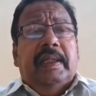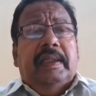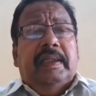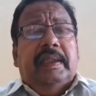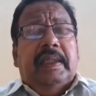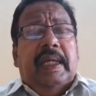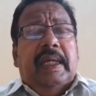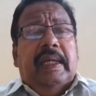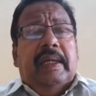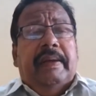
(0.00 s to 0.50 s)

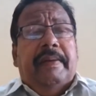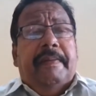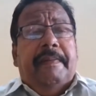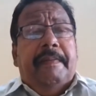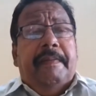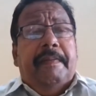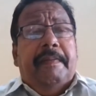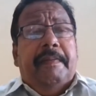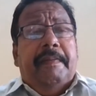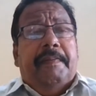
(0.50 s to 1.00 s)
the
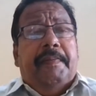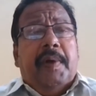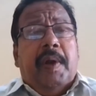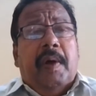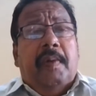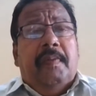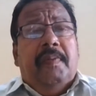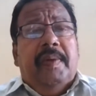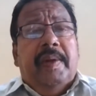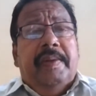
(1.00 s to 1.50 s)

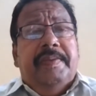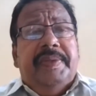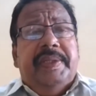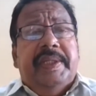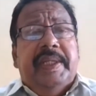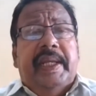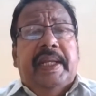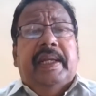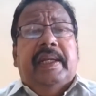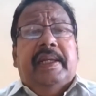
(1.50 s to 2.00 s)
problems
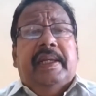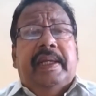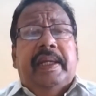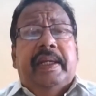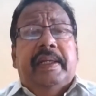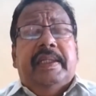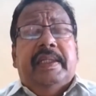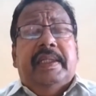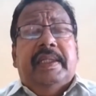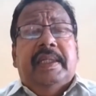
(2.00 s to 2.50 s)
in
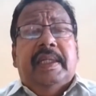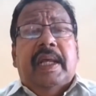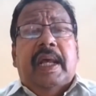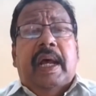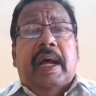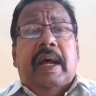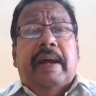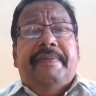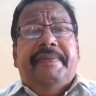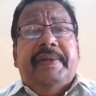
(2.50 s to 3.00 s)
kids
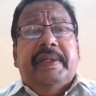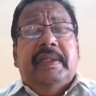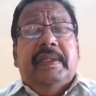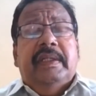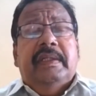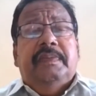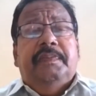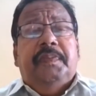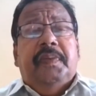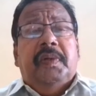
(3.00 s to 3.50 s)
after
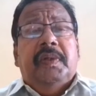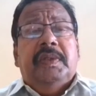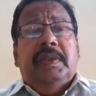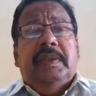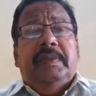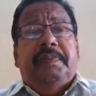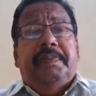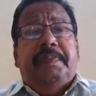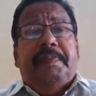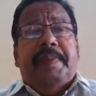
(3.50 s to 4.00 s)
this post
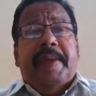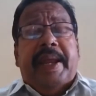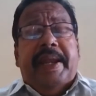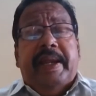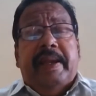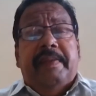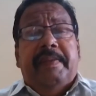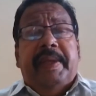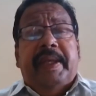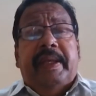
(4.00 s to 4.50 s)

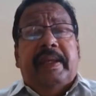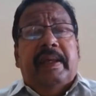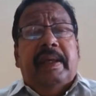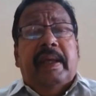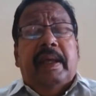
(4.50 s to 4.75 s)
pandemic,